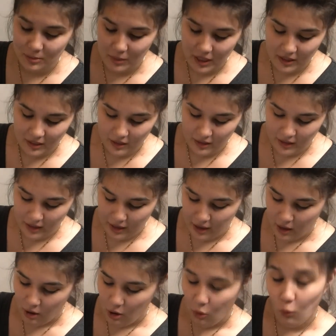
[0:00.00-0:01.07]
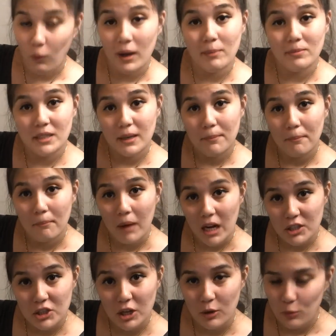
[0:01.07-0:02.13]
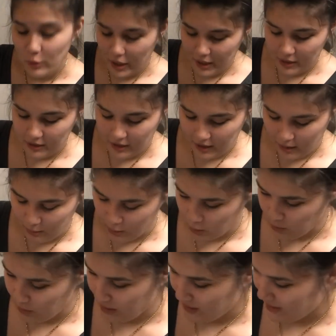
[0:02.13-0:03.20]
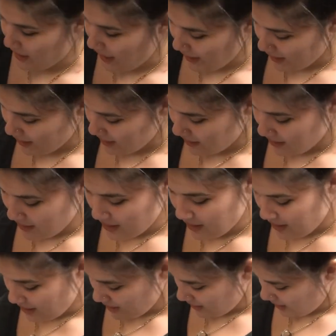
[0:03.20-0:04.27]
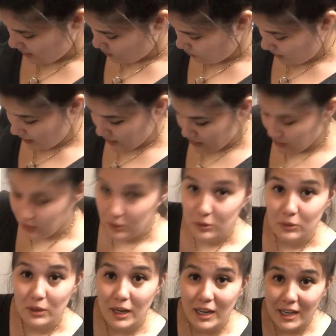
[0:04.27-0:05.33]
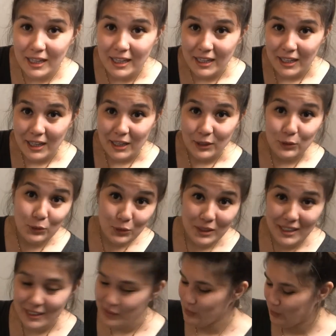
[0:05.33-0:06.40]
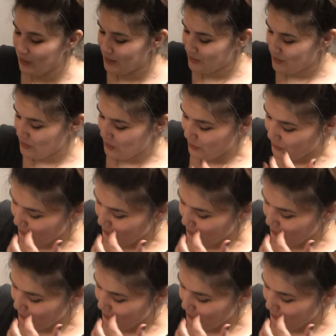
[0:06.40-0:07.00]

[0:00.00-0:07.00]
me, the whipped matcha one. I'm super excited. Can't wait to do this one. So